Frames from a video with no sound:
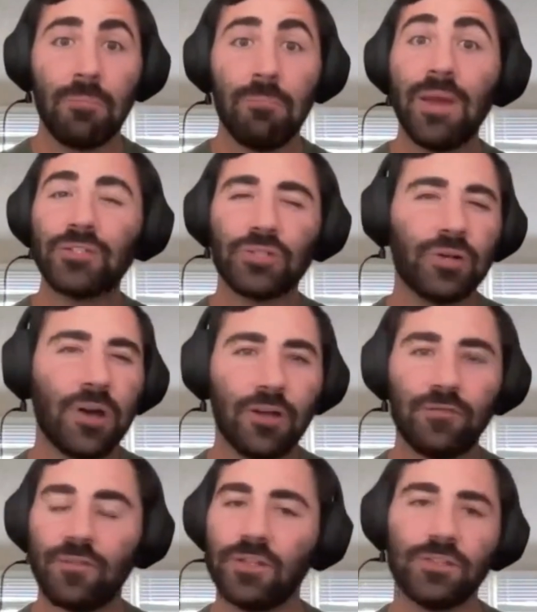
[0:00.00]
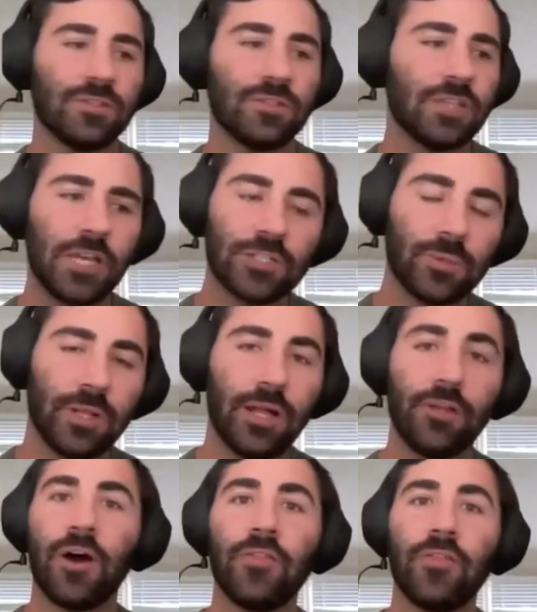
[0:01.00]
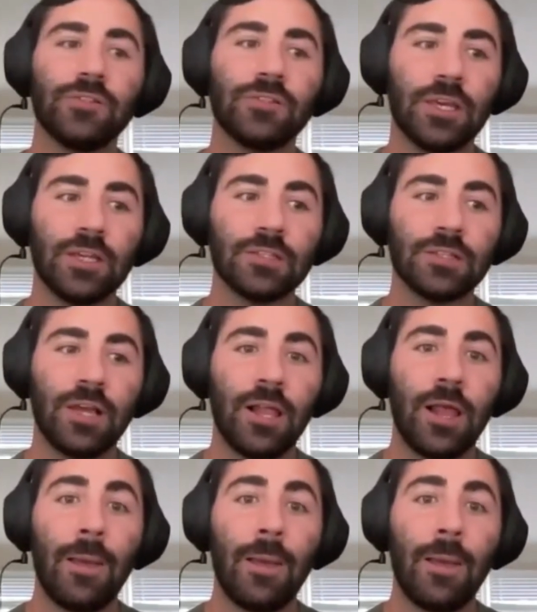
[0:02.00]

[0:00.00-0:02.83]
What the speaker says: mental confidence, sexual health, all these things.